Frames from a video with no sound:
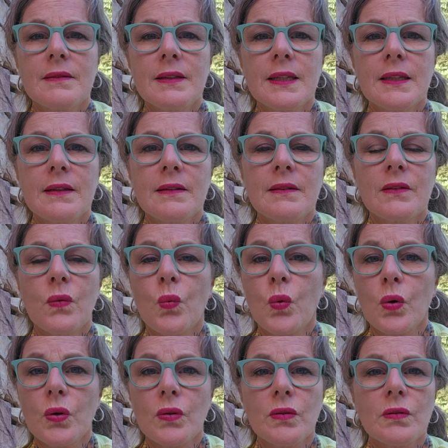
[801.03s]
in the
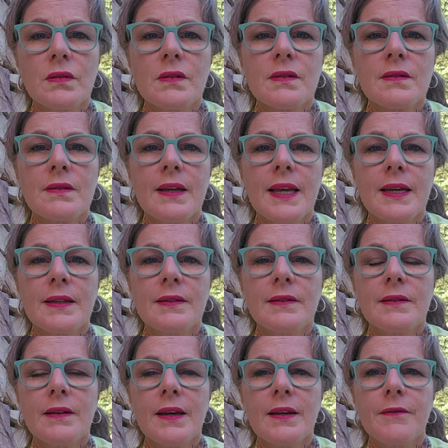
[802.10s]
world.
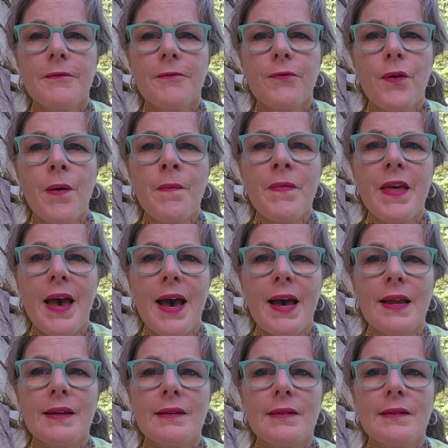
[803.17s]
And from
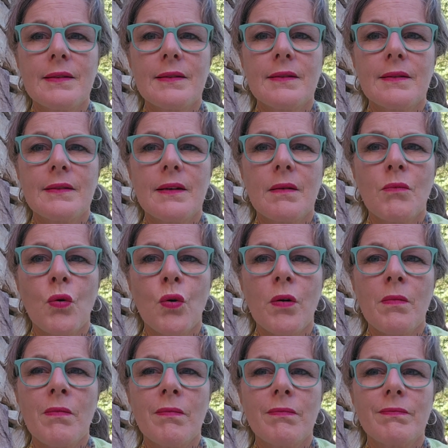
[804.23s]
that, a
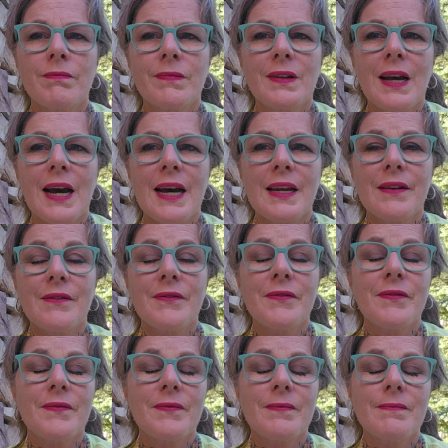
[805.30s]
more kind of
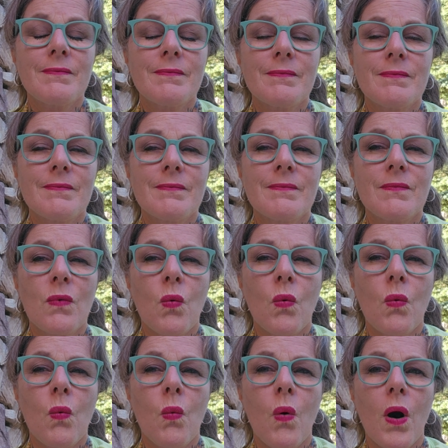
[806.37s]

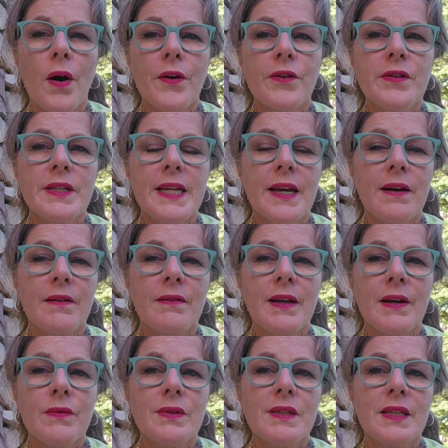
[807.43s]
watered down
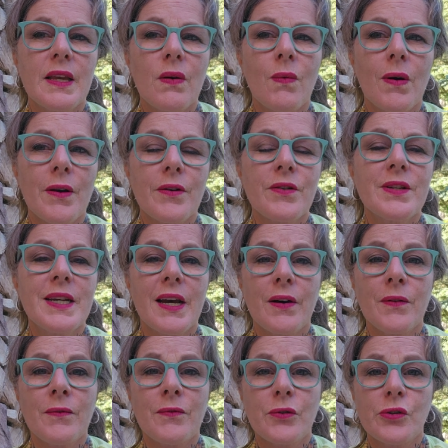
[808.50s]

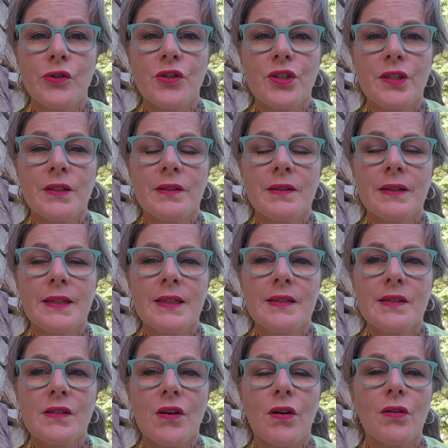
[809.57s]
version
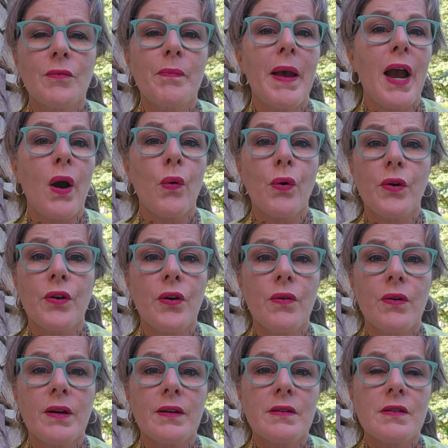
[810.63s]
is called Power
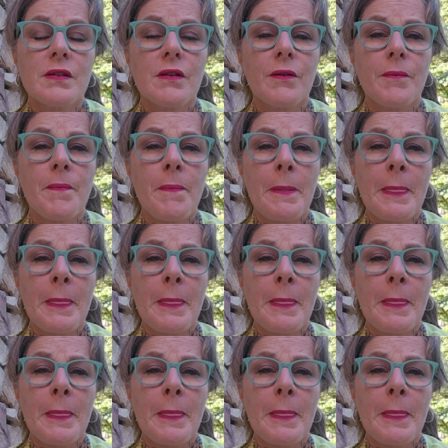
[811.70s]
Yoga. So,